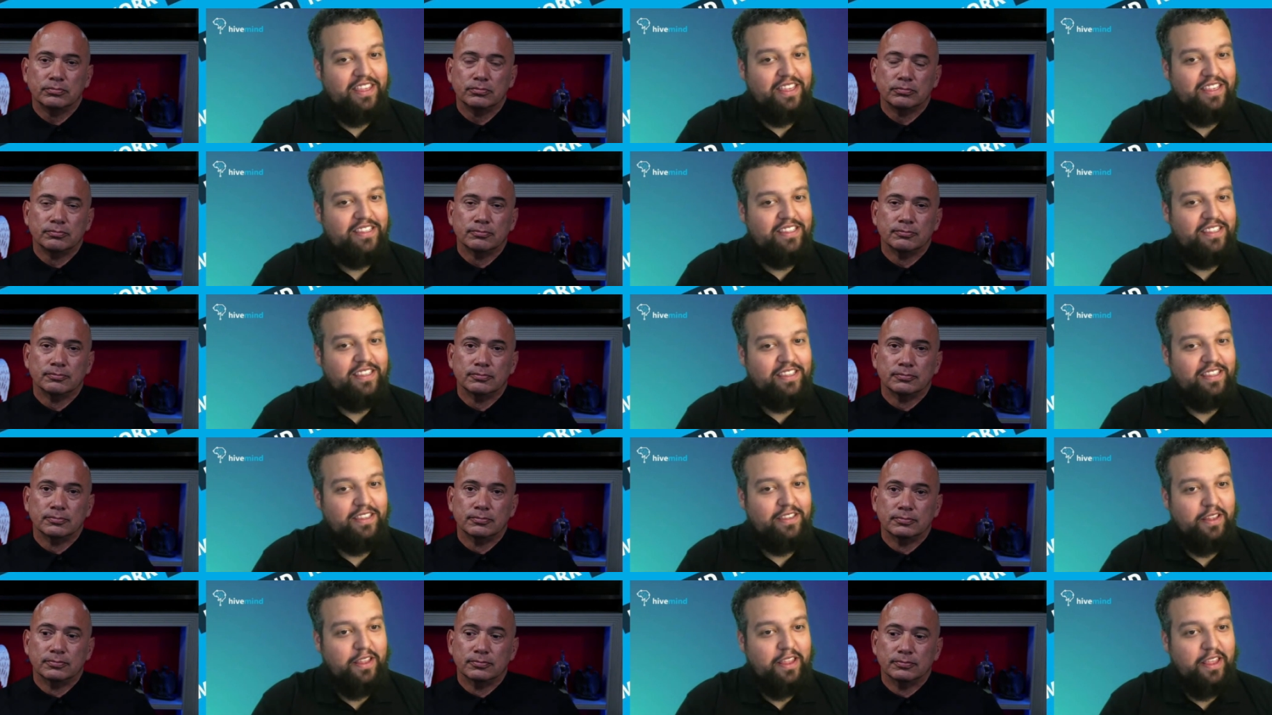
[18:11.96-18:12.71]

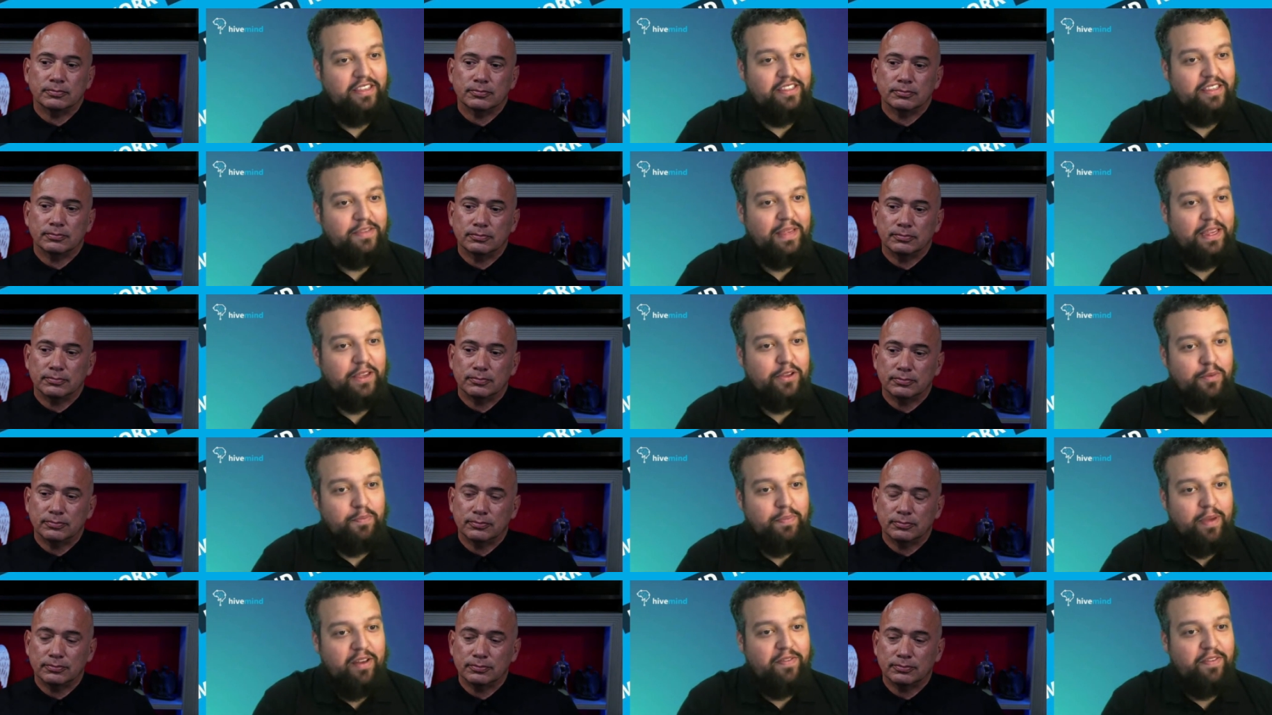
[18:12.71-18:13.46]
Speaker 1: this it seems like
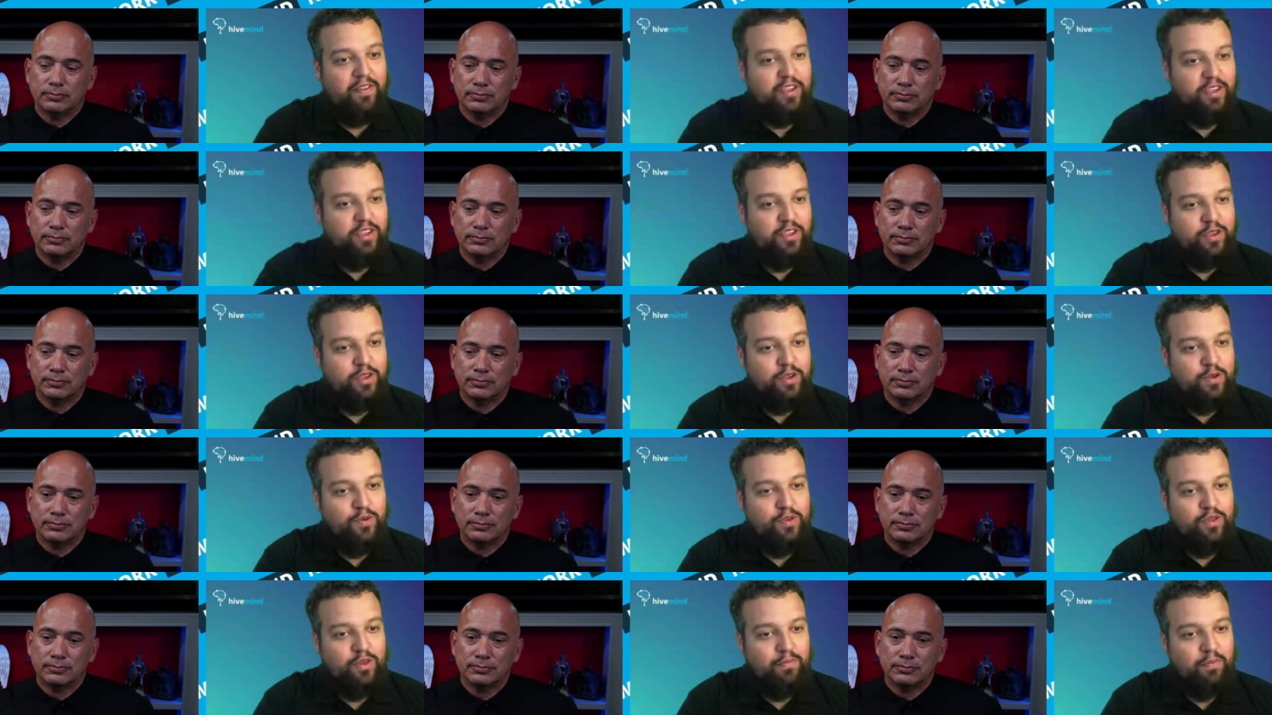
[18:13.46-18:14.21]
it would benefit
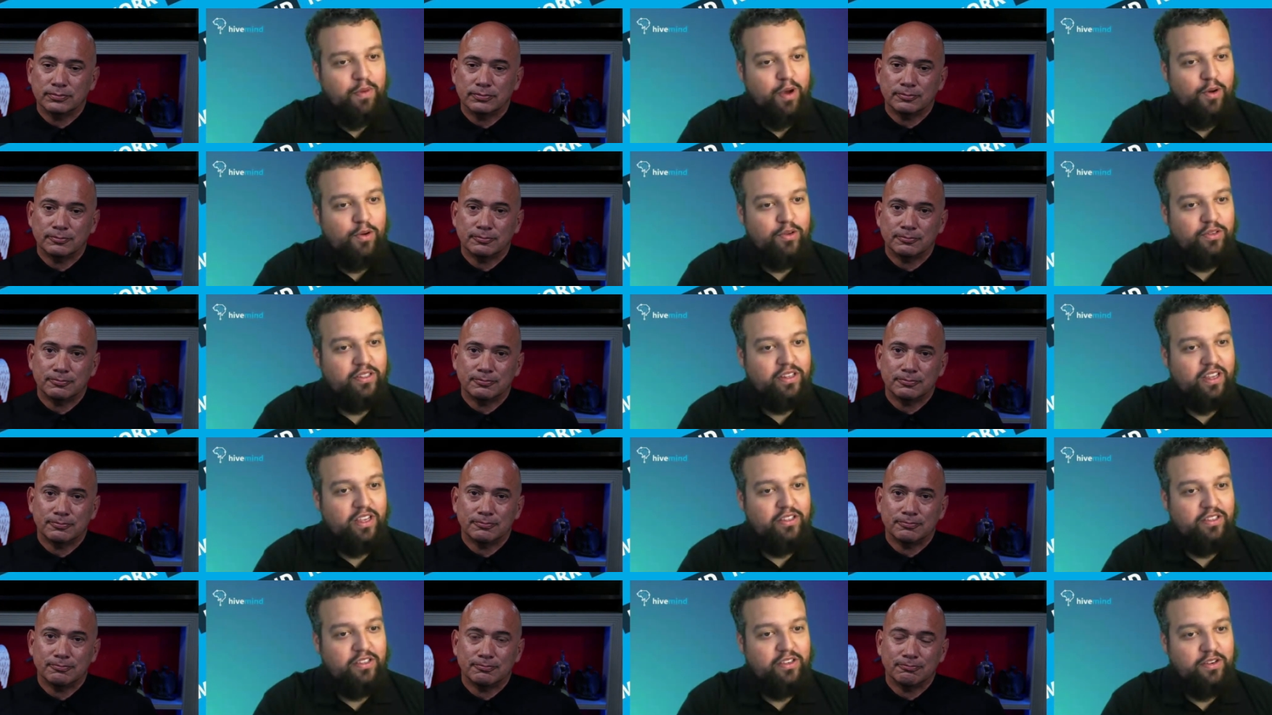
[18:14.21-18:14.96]
you the
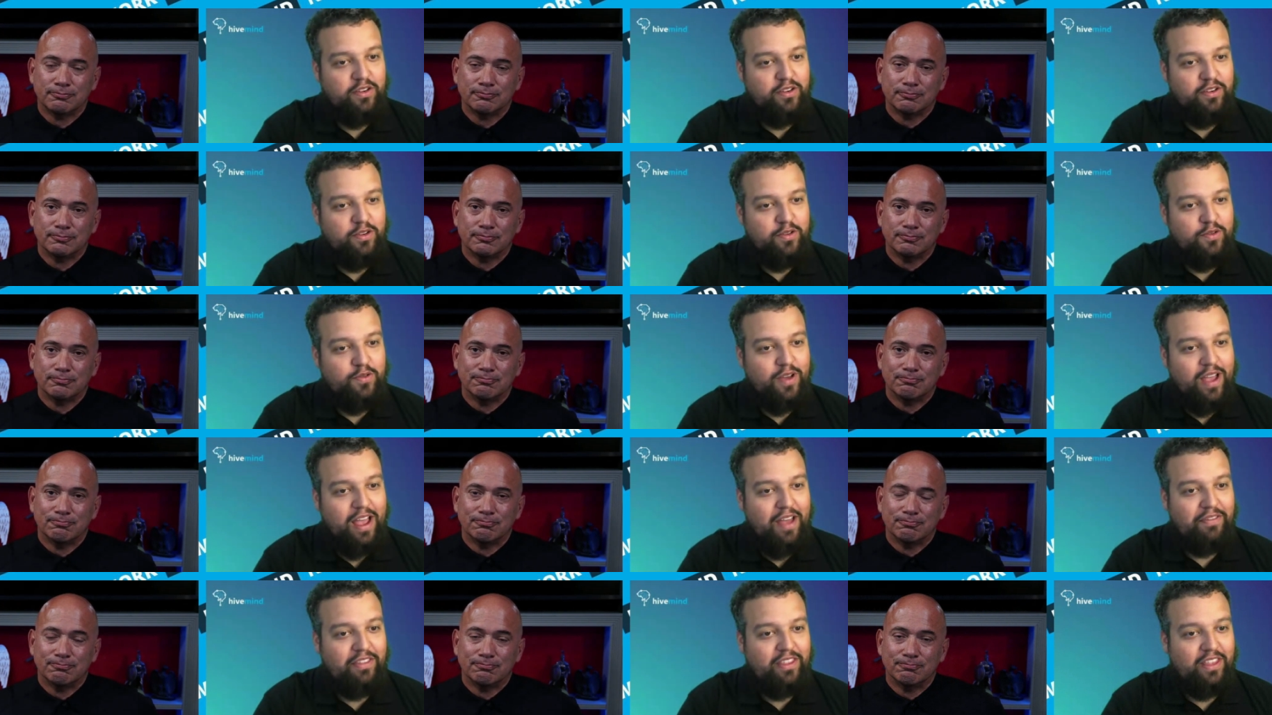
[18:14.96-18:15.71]
most because
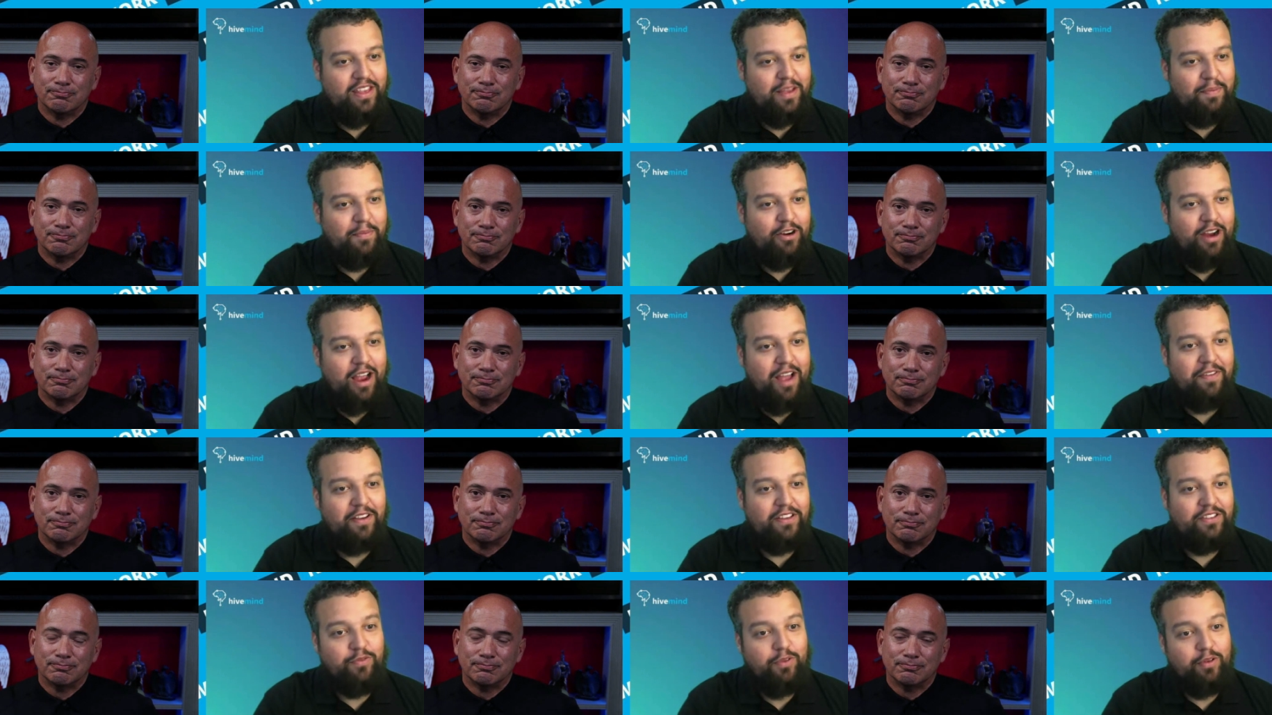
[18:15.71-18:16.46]
you having the
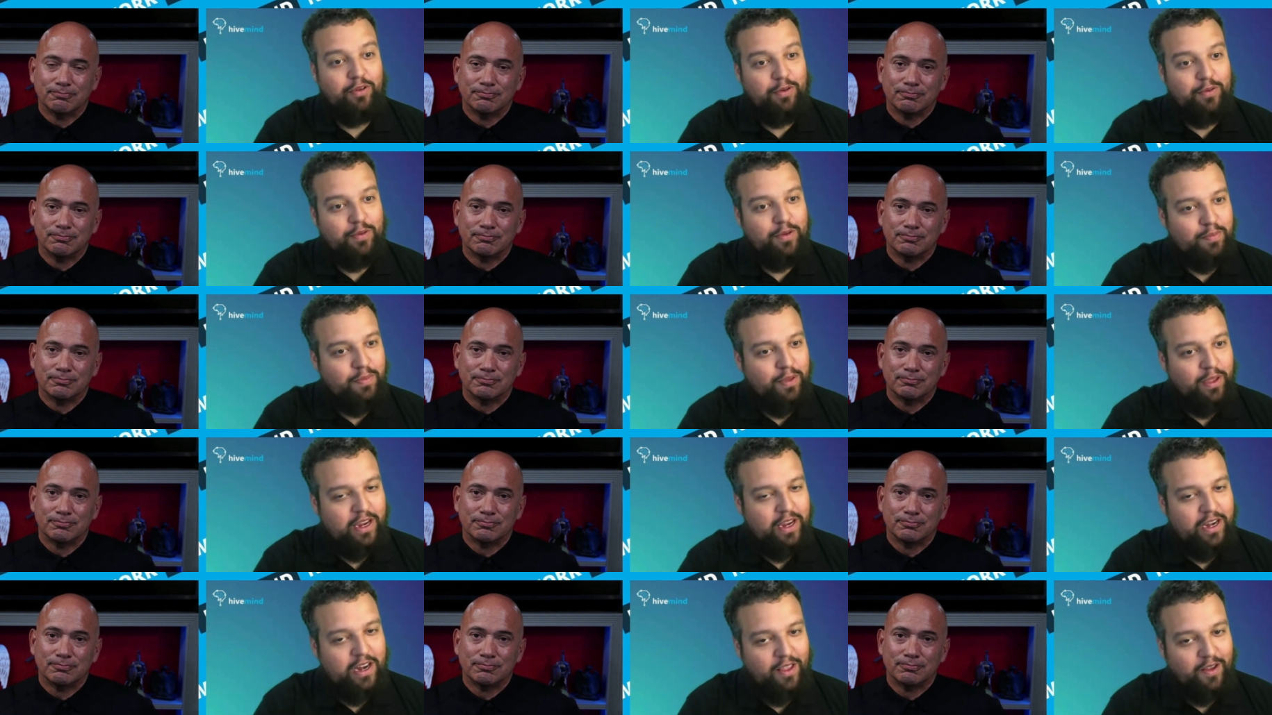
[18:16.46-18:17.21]
demographics working with
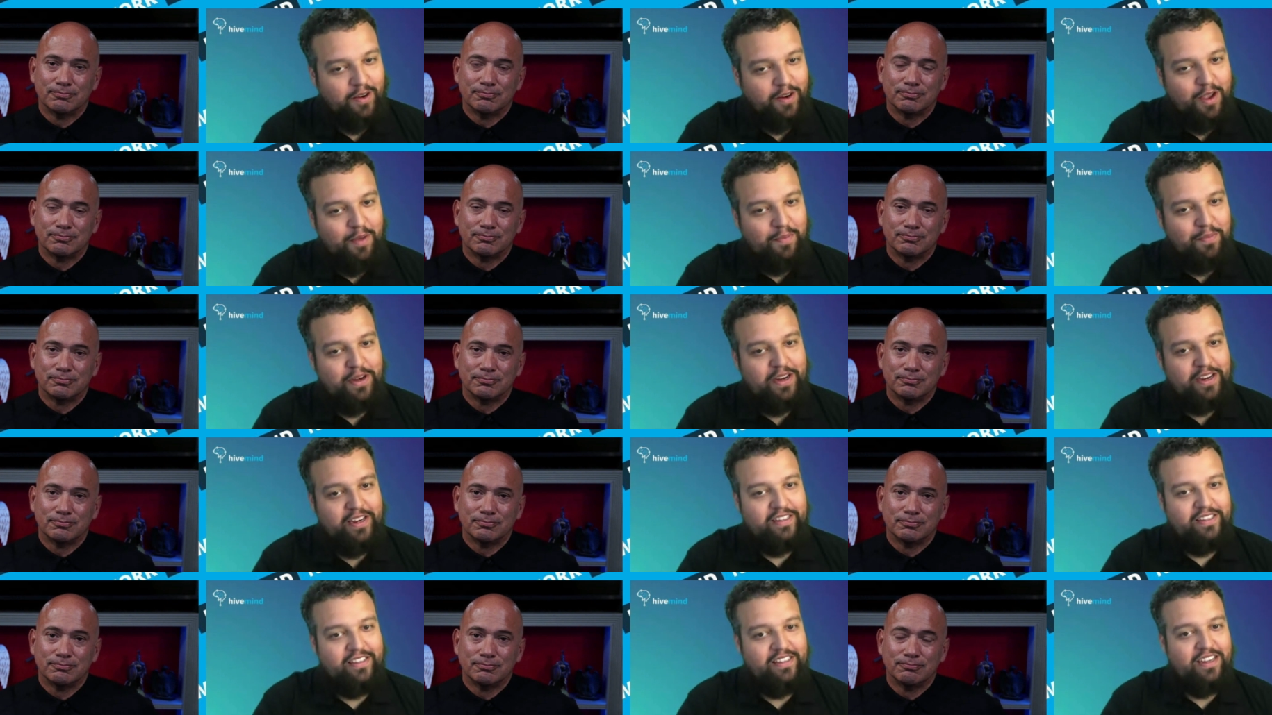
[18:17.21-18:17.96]
billion dollar
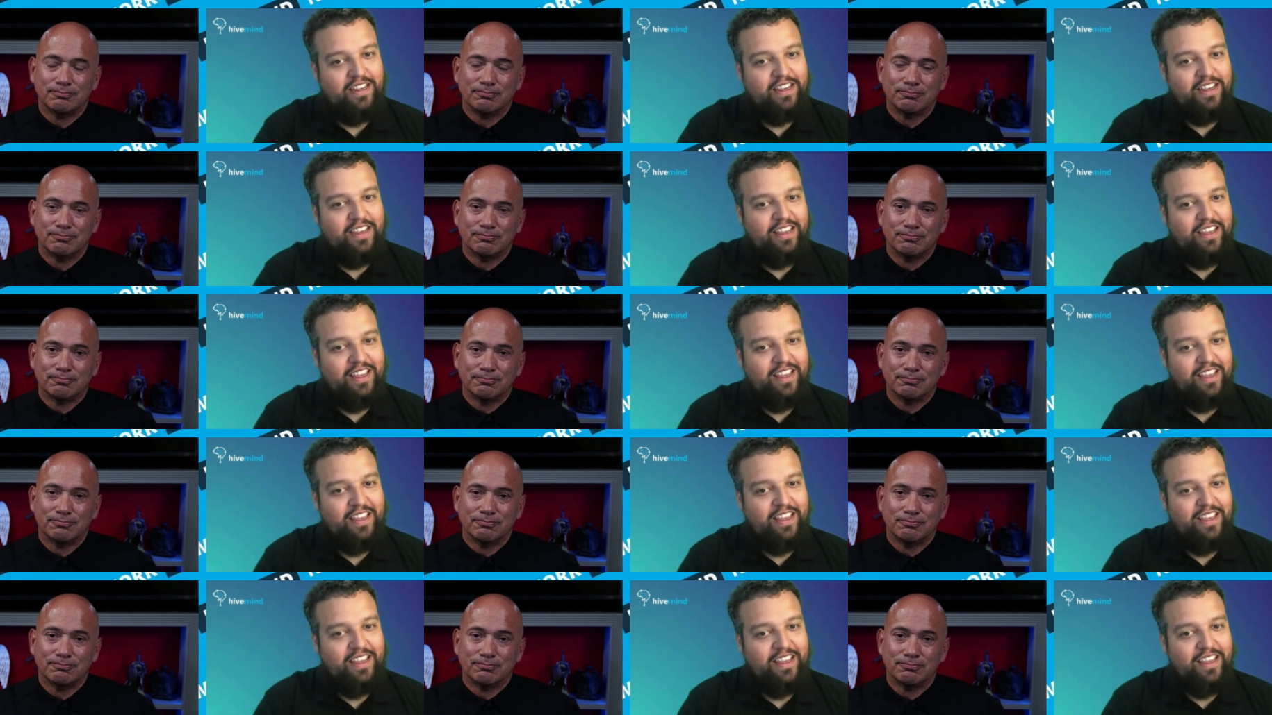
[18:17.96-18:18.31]
companies.